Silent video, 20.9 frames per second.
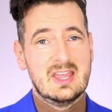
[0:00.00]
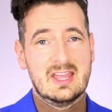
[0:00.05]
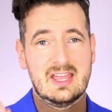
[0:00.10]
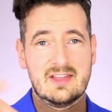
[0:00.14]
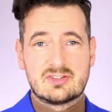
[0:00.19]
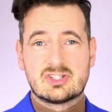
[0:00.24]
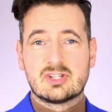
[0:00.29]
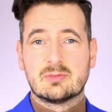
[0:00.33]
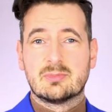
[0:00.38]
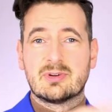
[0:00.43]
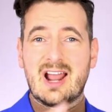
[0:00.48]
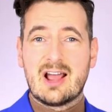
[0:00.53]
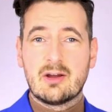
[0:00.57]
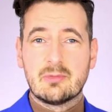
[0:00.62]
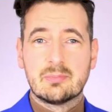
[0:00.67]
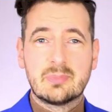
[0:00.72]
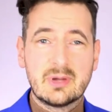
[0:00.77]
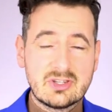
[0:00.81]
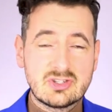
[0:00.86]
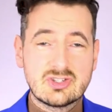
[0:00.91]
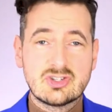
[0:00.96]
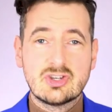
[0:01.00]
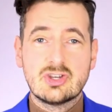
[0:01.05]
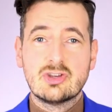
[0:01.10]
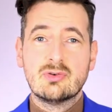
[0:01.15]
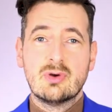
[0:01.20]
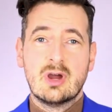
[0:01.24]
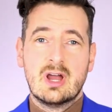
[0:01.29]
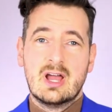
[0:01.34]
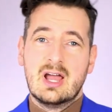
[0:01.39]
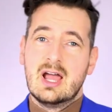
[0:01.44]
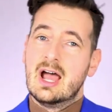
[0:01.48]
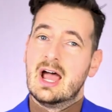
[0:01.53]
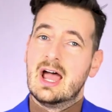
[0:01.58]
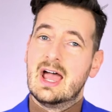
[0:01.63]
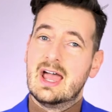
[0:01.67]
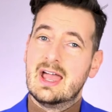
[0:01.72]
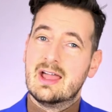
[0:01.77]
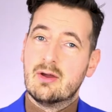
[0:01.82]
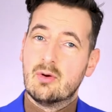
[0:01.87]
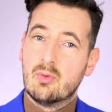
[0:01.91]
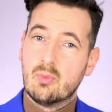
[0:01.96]
If someone outbids you
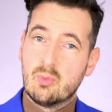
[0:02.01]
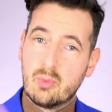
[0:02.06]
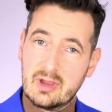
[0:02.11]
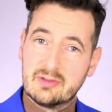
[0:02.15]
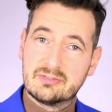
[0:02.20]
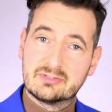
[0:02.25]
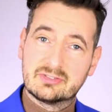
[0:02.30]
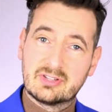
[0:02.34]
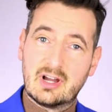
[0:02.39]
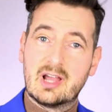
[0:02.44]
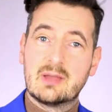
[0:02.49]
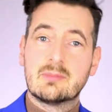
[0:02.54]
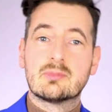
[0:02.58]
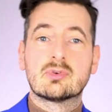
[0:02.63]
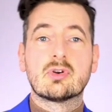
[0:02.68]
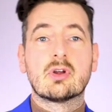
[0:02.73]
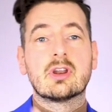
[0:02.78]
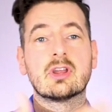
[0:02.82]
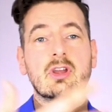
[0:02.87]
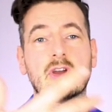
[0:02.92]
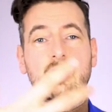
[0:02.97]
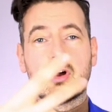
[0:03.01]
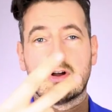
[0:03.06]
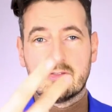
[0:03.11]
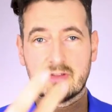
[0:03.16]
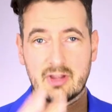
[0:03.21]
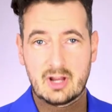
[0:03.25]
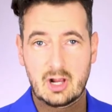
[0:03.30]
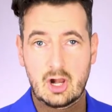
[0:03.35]
with time running on the